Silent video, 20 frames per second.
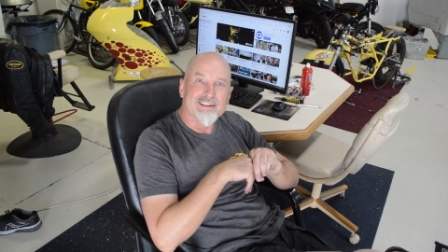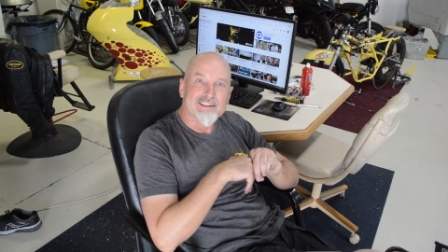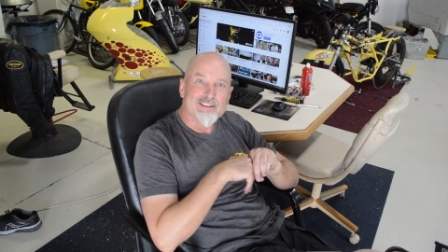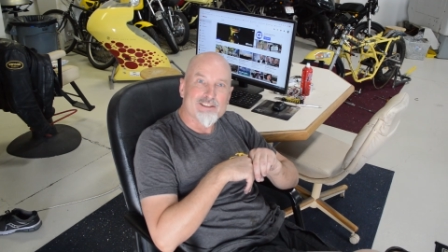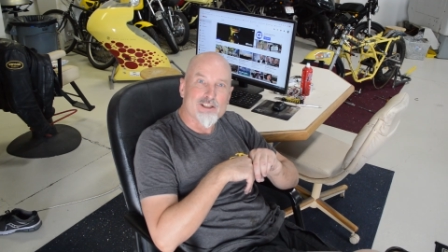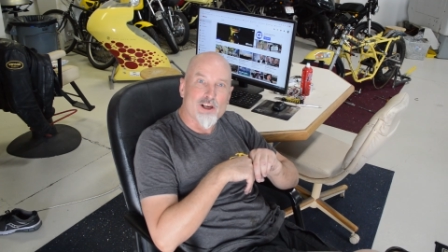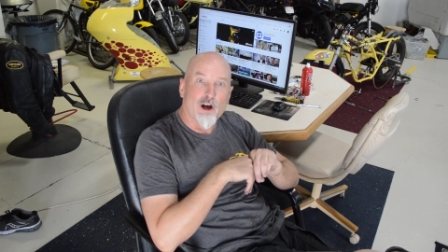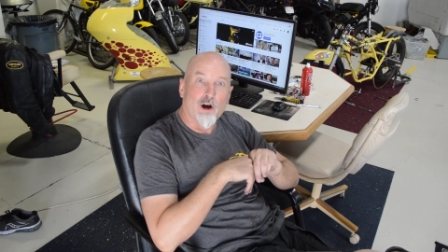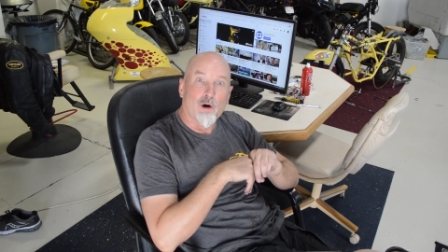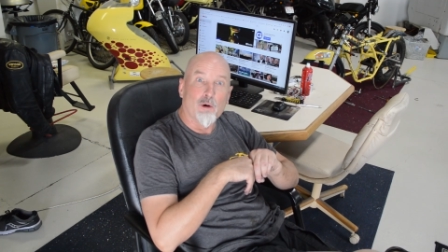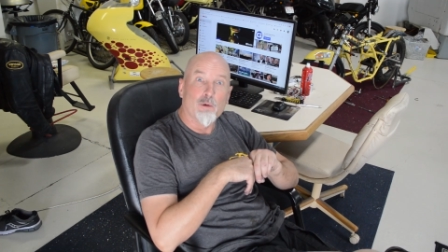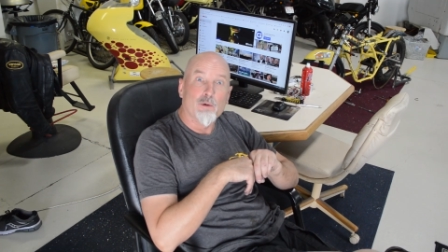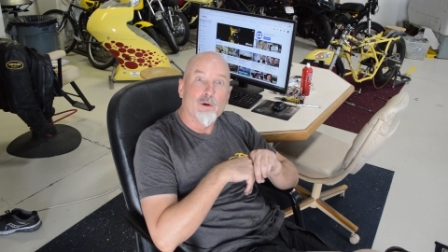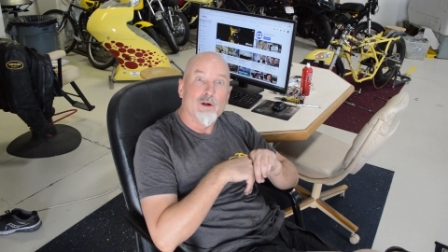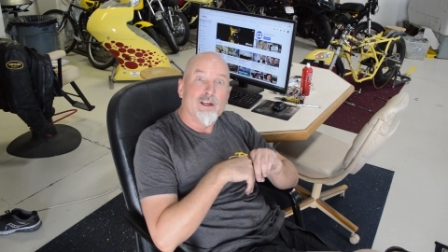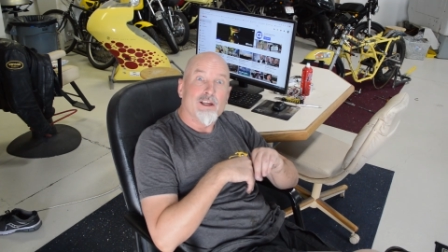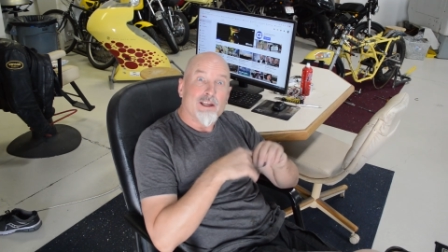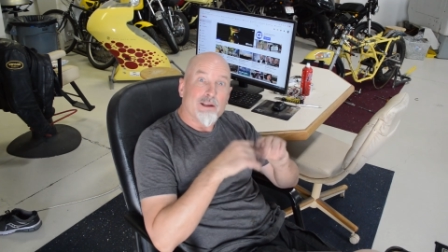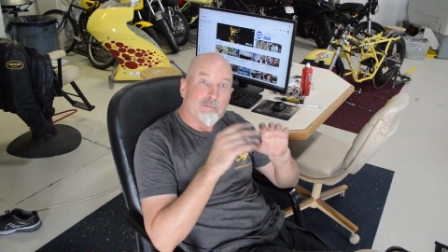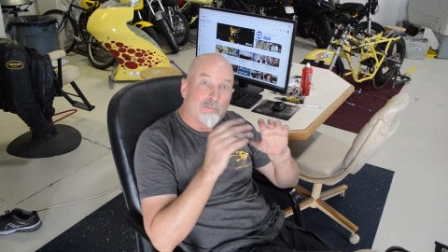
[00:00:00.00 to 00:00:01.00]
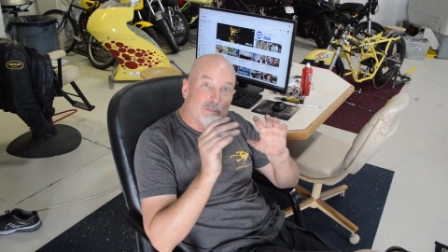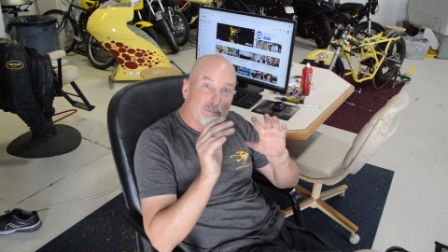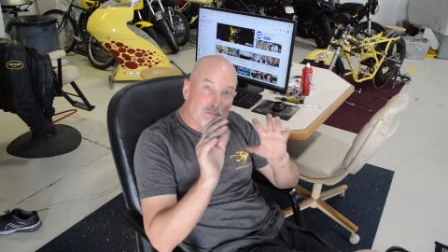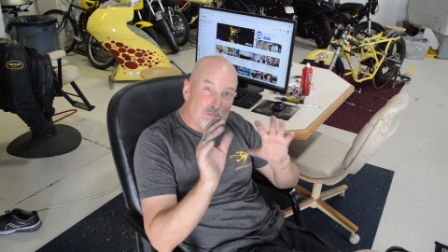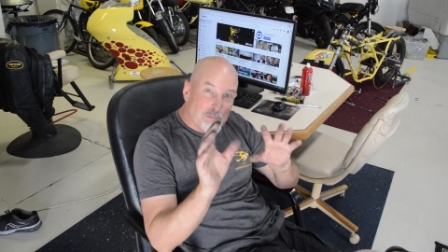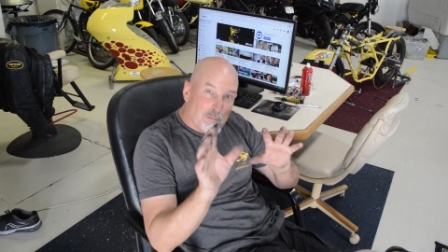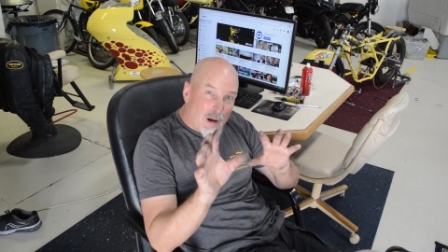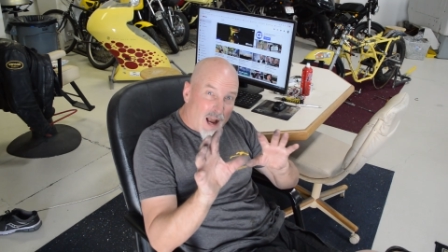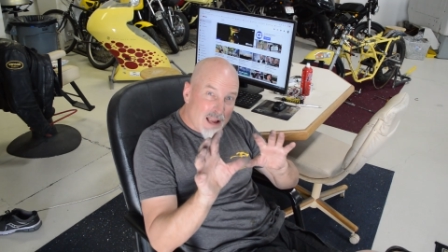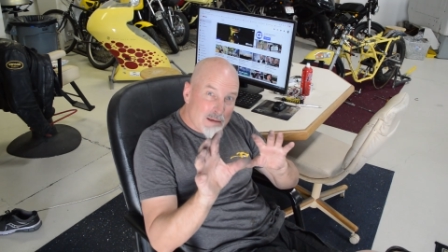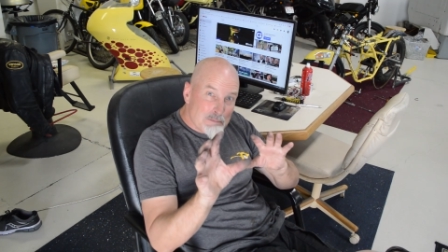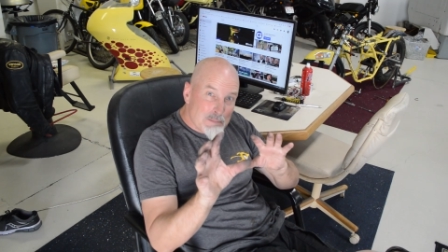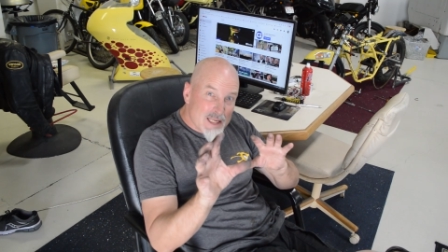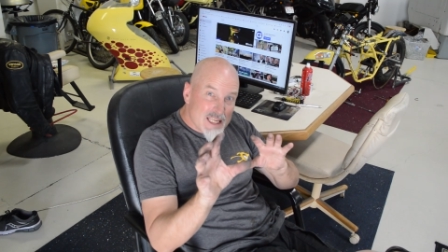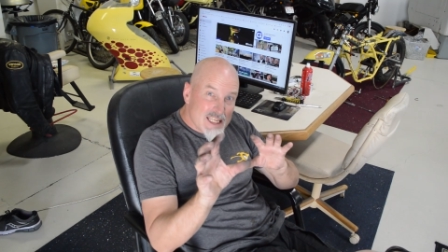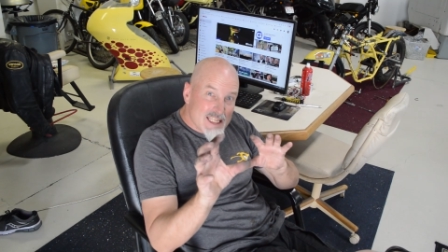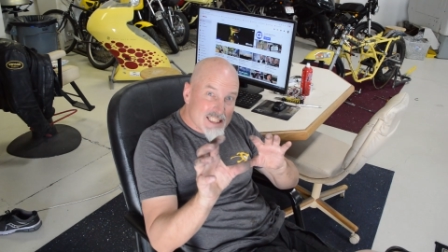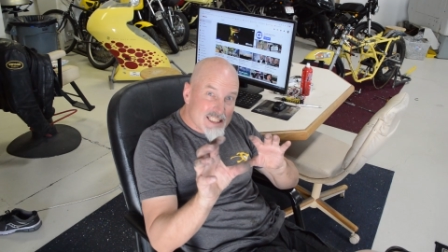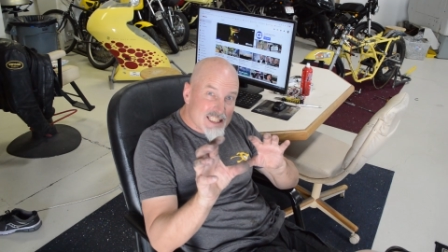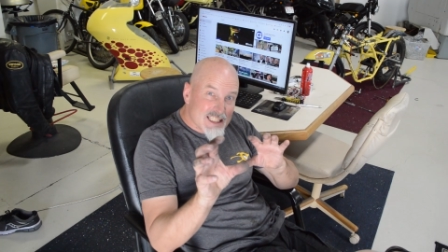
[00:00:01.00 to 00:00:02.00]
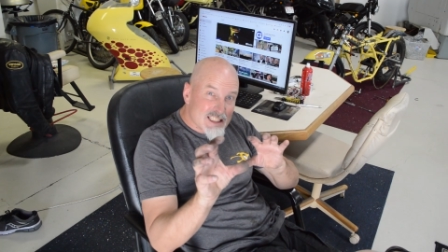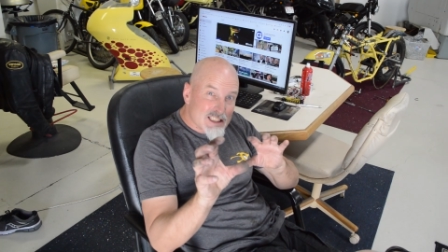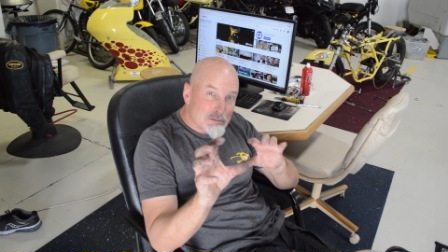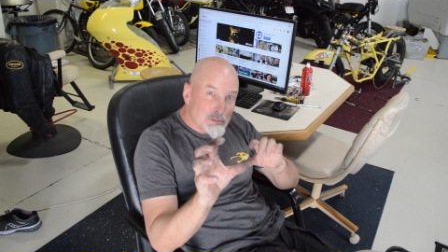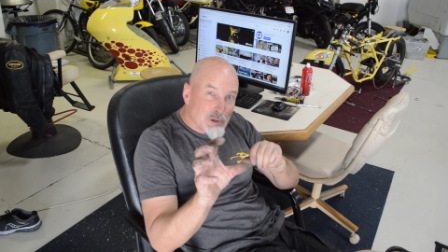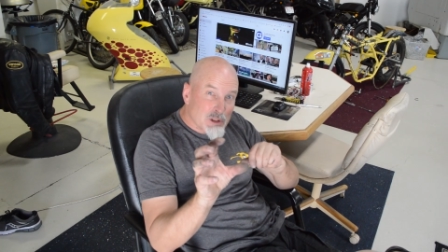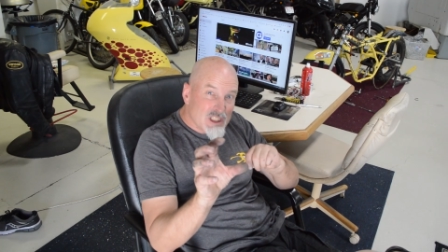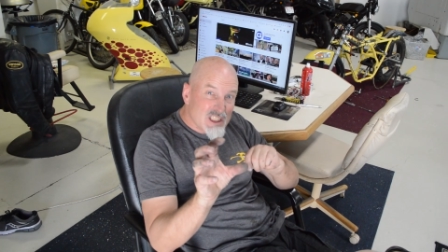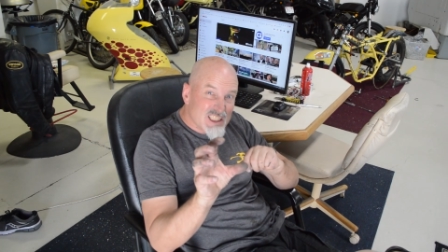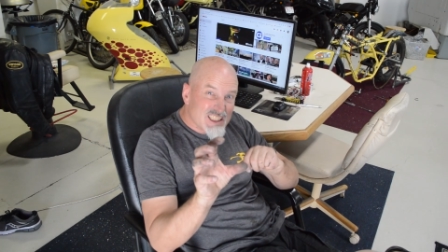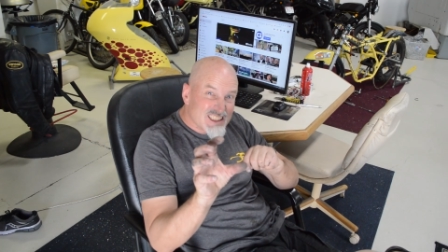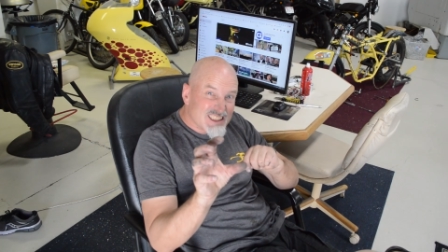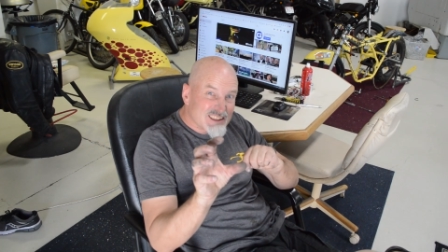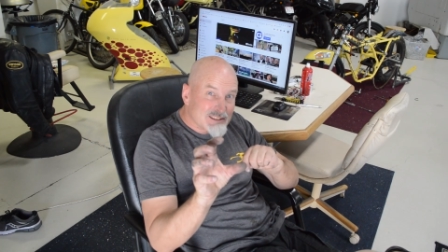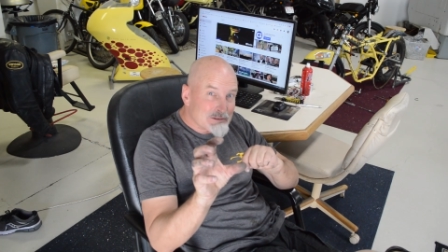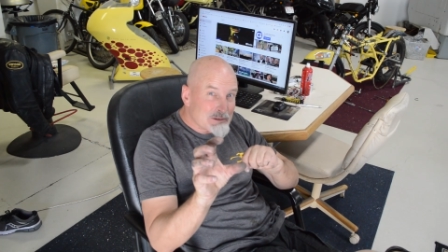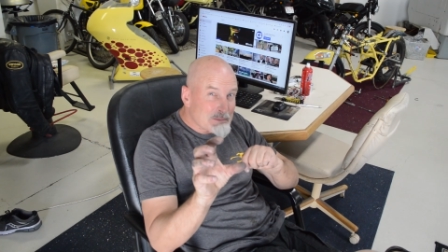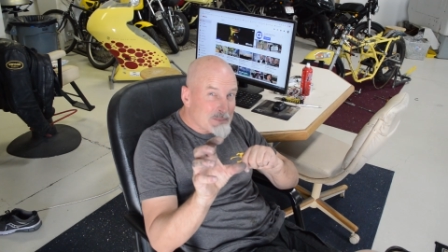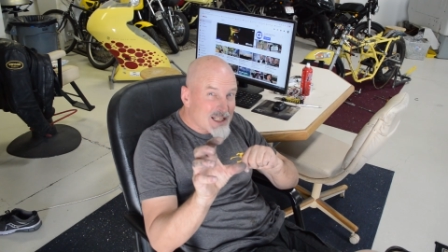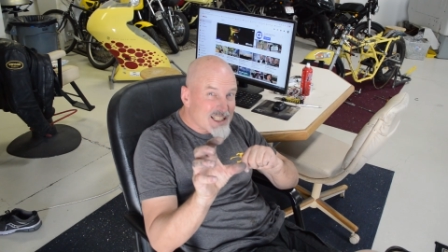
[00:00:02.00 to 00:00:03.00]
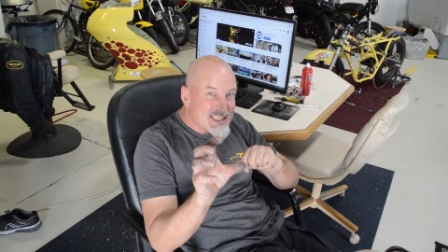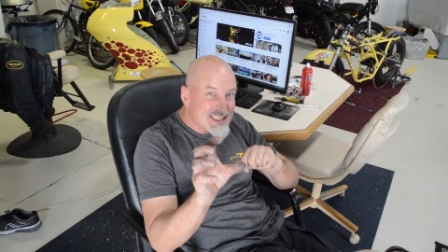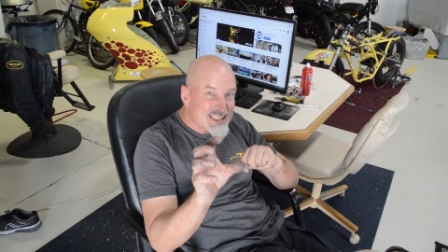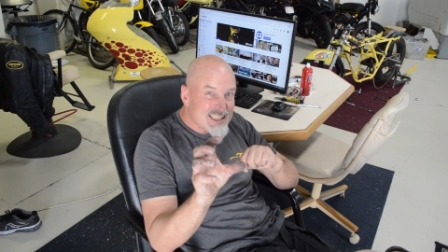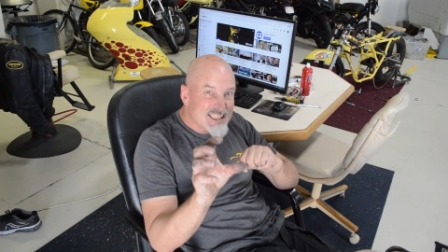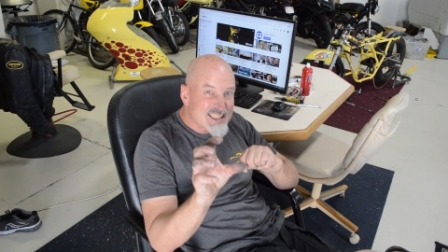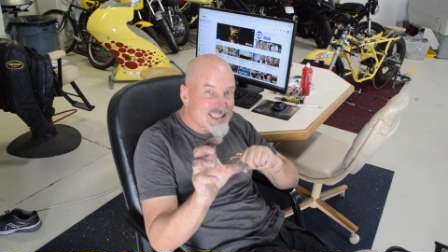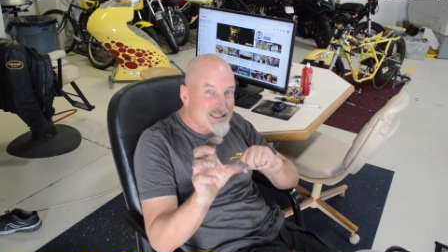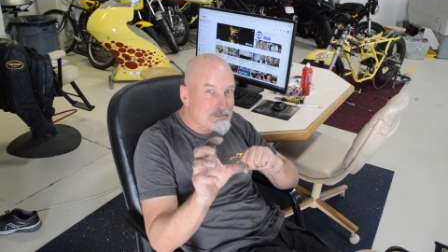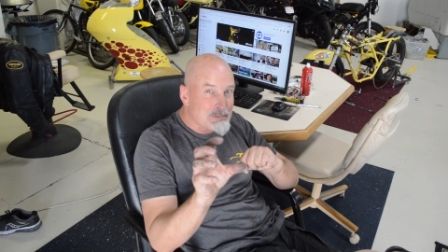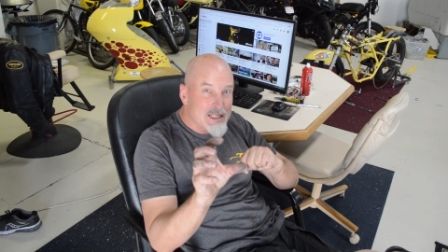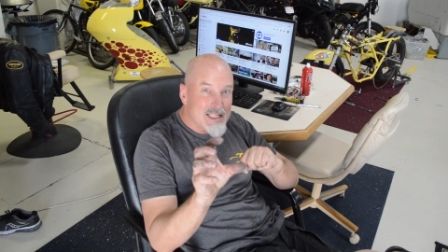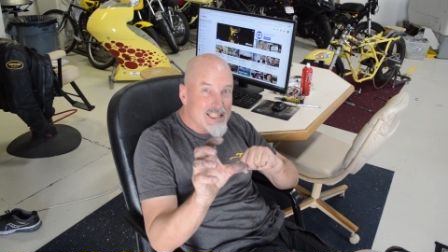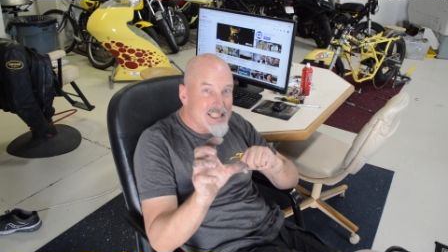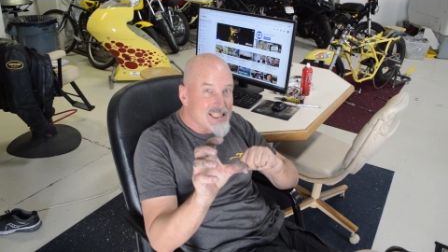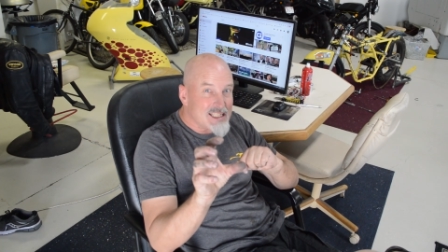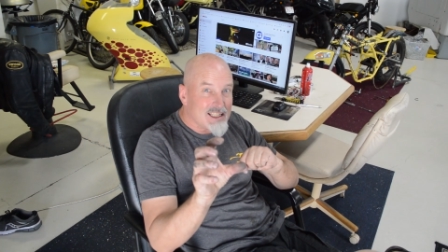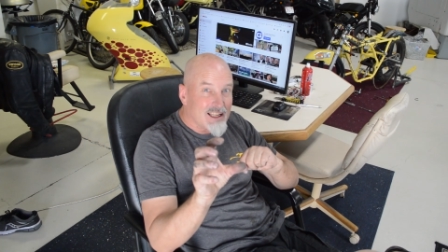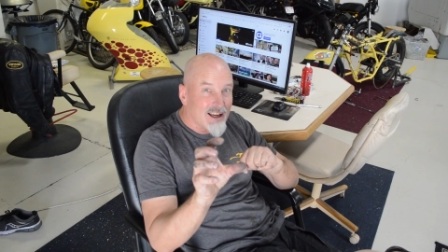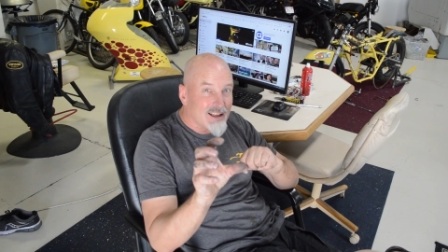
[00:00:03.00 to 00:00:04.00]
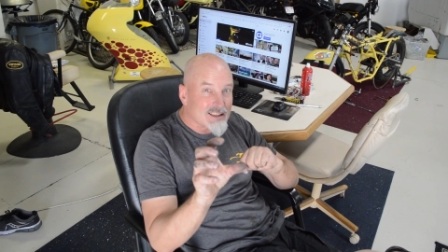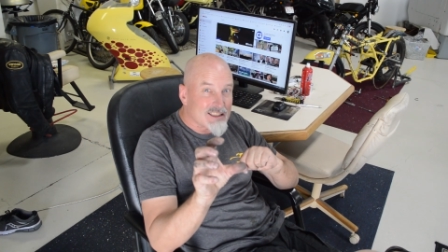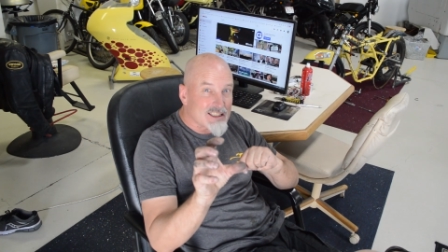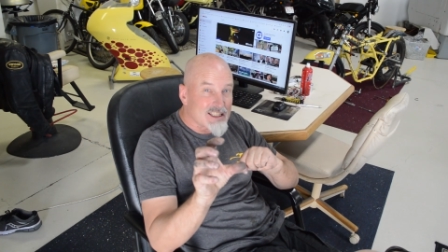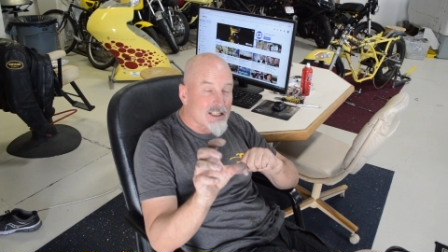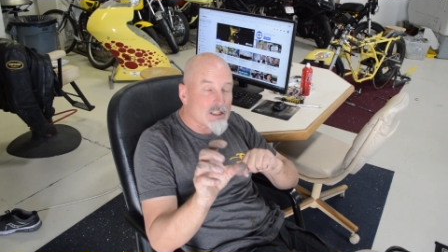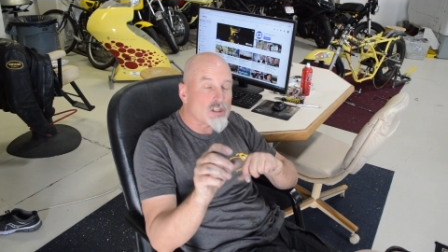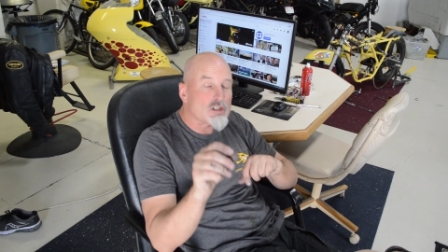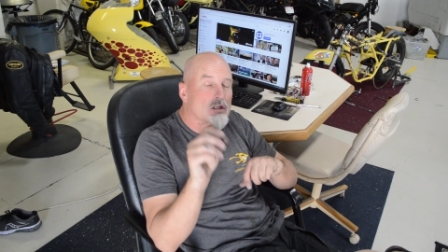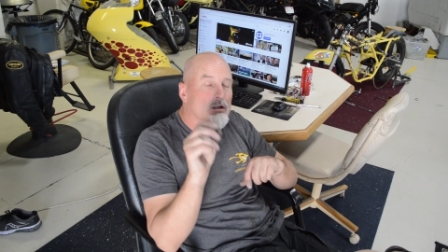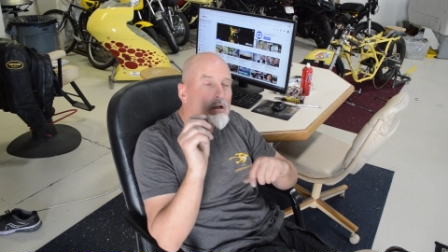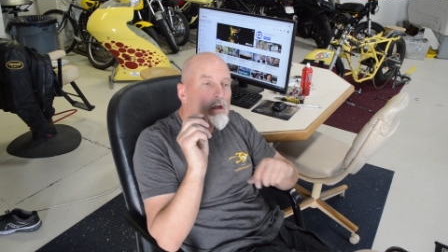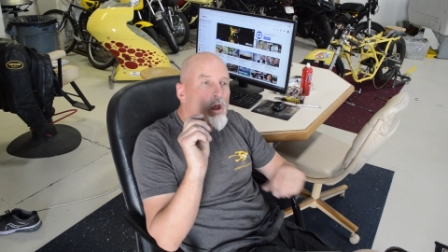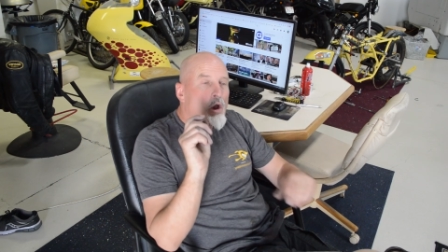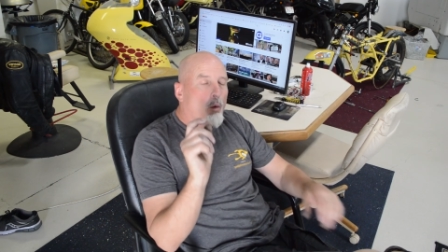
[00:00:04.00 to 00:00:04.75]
So might be a dismal year. We might just be on to next year.